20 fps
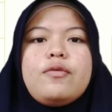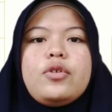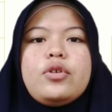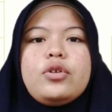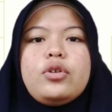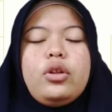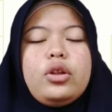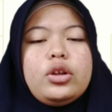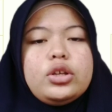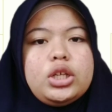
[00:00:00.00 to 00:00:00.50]

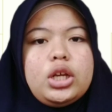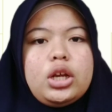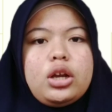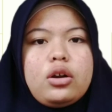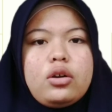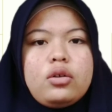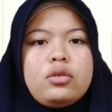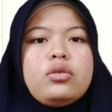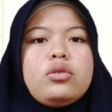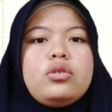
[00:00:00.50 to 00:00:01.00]

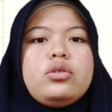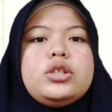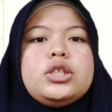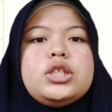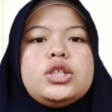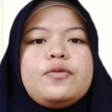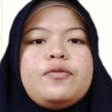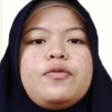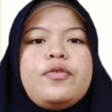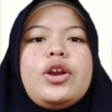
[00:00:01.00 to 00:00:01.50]
Phonological
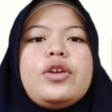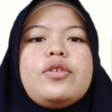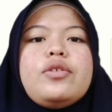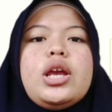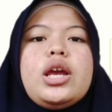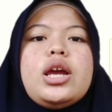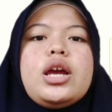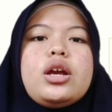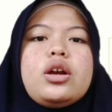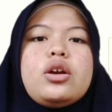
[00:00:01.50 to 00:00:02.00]
rules
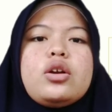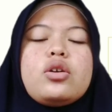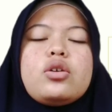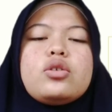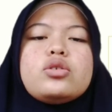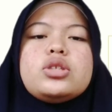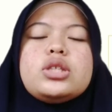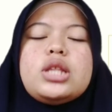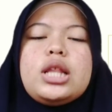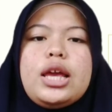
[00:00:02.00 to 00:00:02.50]
vary
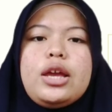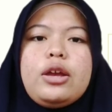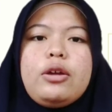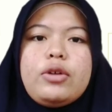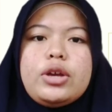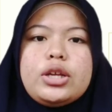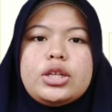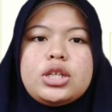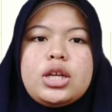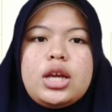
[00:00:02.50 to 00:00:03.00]
across
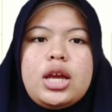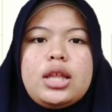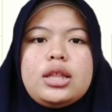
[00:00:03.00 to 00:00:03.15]
language.